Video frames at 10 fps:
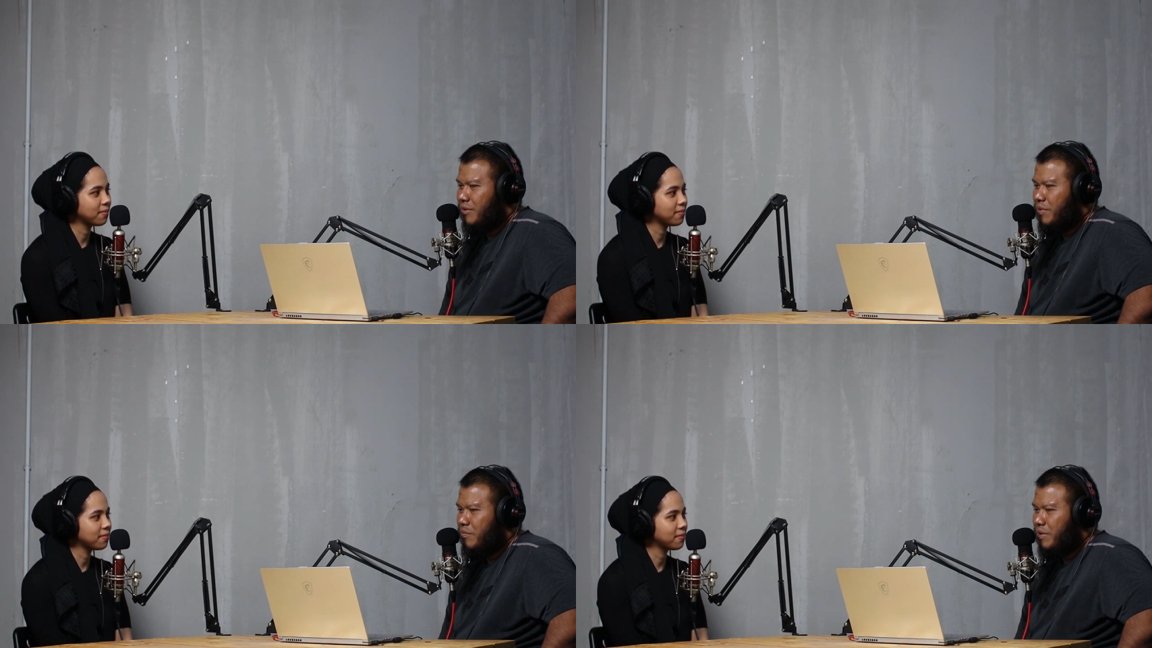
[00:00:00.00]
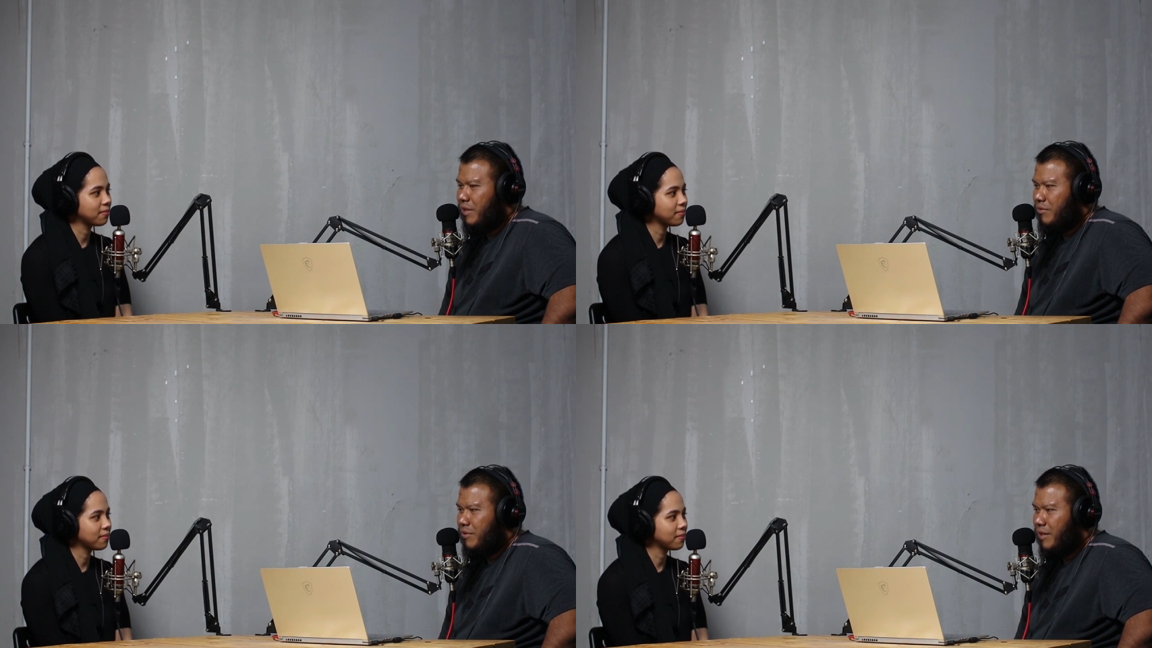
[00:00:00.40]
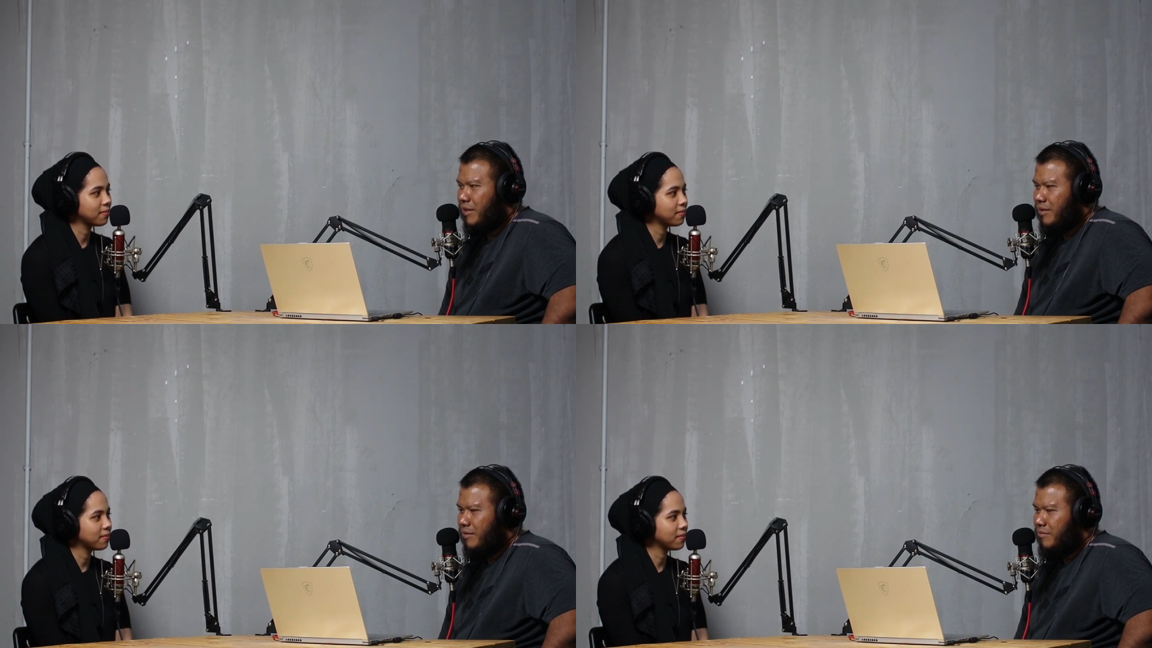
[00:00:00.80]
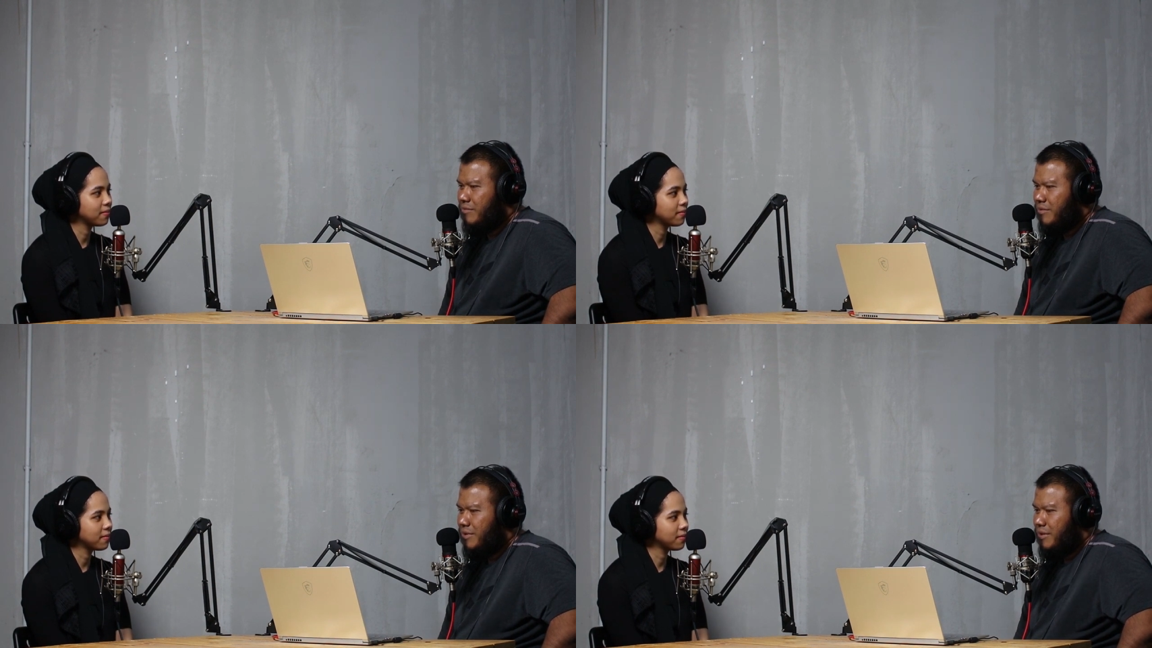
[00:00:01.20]
Speaker 1: the people out there
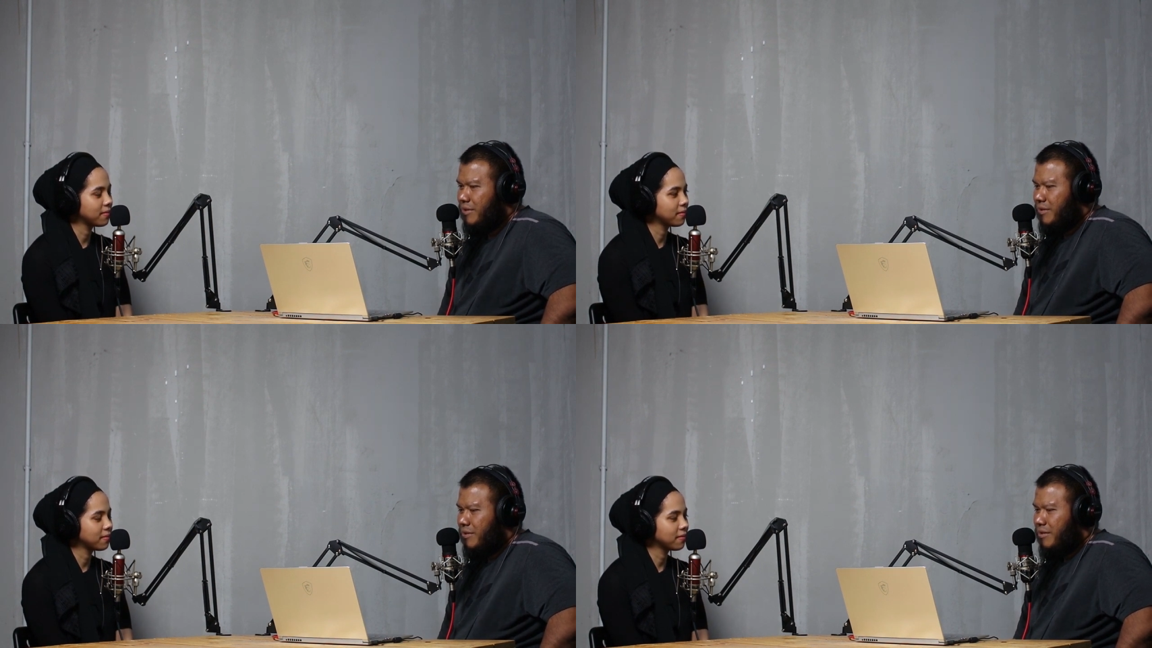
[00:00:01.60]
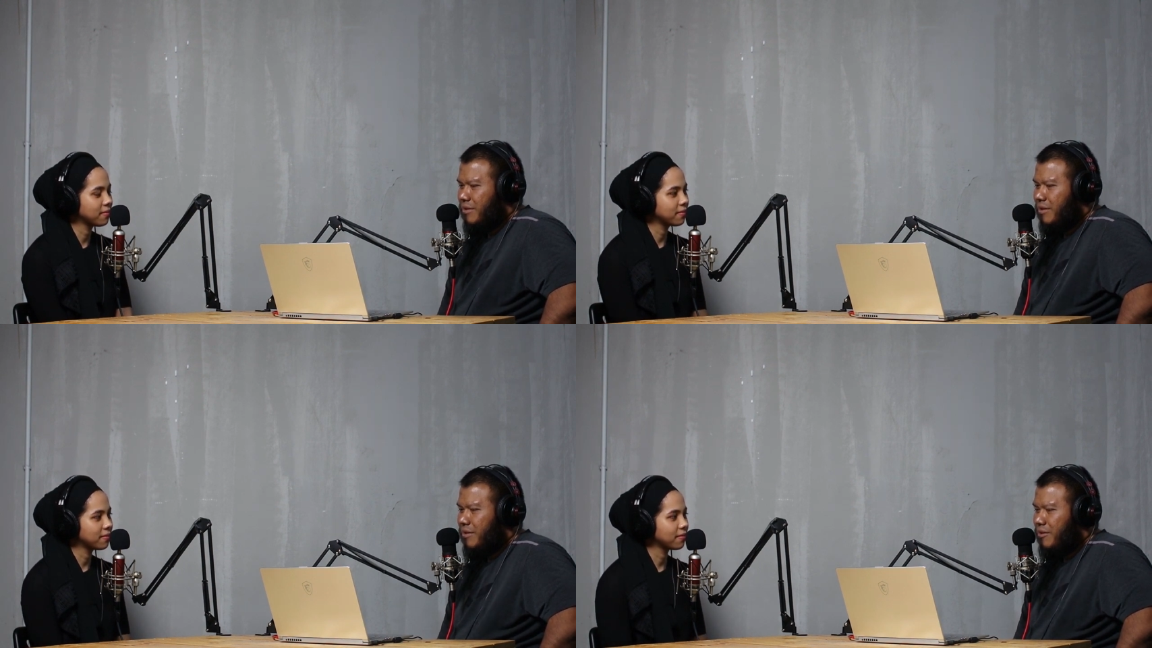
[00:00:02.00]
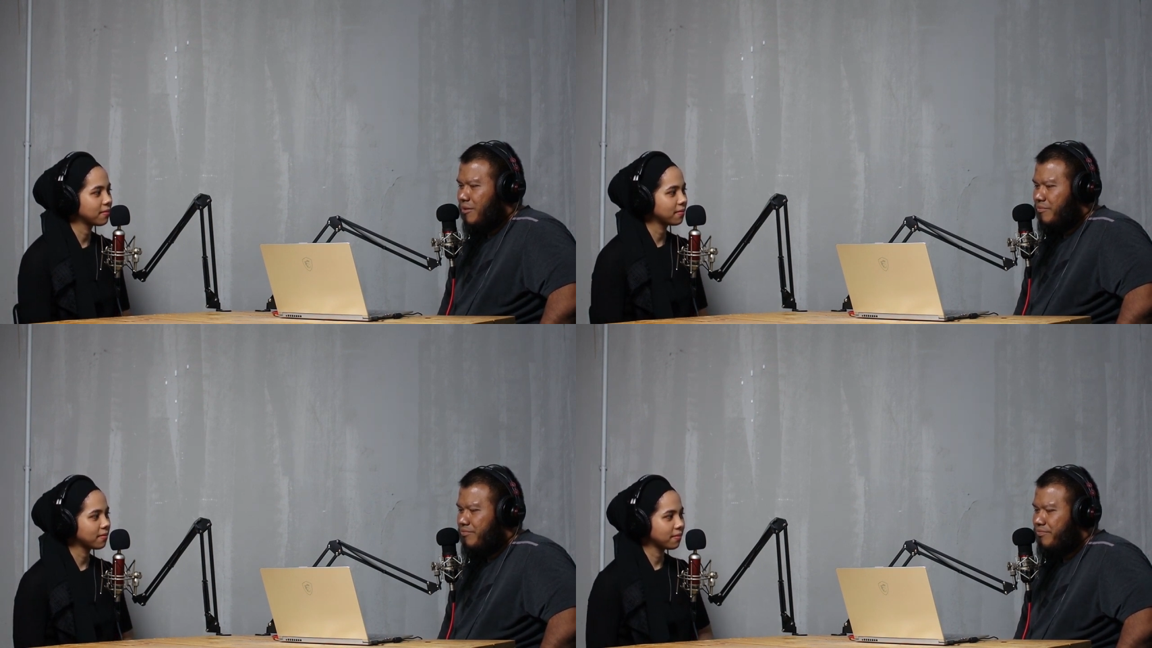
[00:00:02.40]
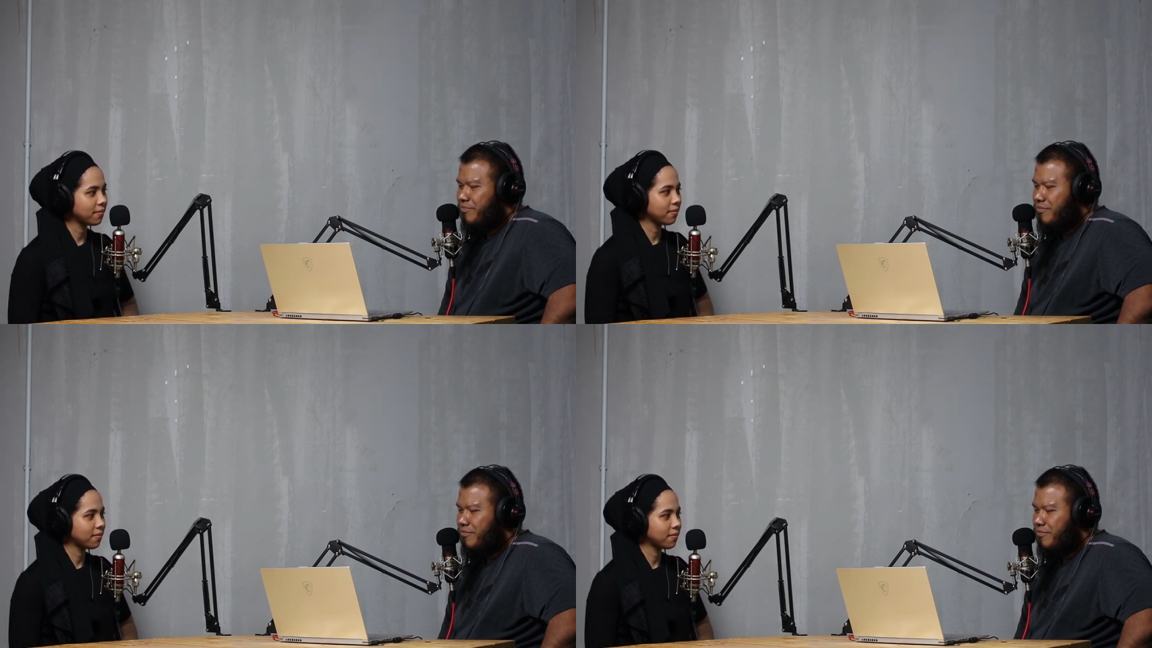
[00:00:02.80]
yang um,